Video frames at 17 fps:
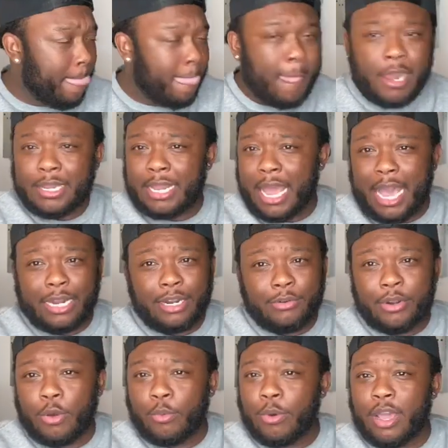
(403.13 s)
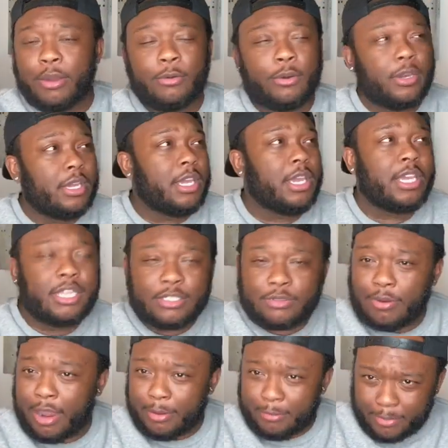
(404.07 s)
Now, I don't know what in his
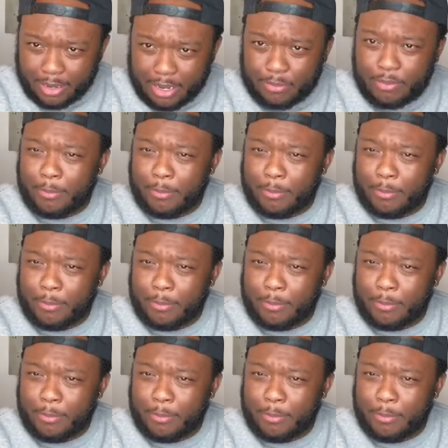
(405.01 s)
right mind would